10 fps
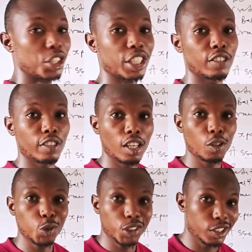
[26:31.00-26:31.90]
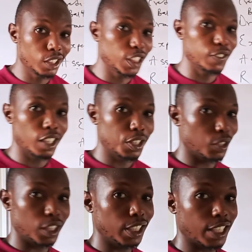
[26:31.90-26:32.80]
is the giver, who is the receiver is
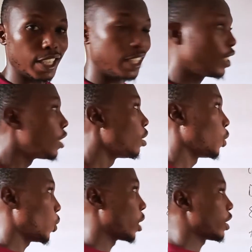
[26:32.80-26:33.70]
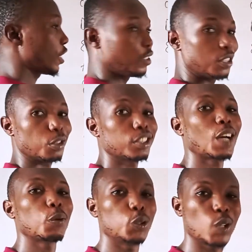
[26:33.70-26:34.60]
already clear. You are receiving, so
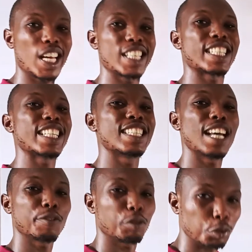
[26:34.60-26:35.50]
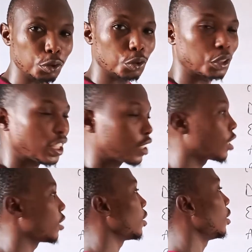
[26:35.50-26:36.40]
start with the one that is easier for you to
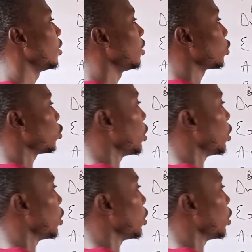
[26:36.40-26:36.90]
understand. So